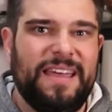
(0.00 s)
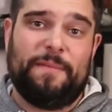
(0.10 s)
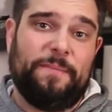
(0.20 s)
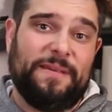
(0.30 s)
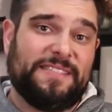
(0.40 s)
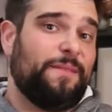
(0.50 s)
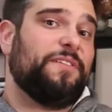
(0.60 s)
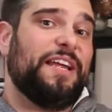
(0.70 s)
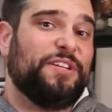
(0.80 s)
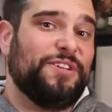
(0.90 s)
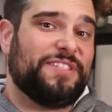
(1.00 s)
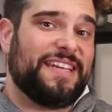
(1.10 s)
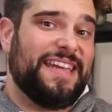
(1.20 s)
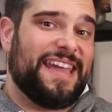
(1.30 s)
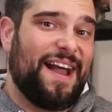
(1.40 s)
That might be something I choose to
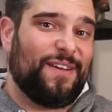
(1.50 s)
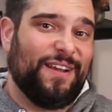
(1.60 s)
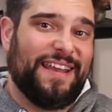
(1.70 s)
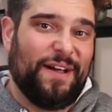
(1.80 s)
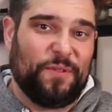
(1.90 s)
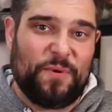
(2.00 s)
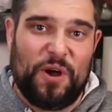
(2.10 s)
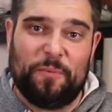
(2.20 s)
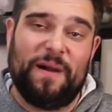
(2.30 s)
geek out on down the road,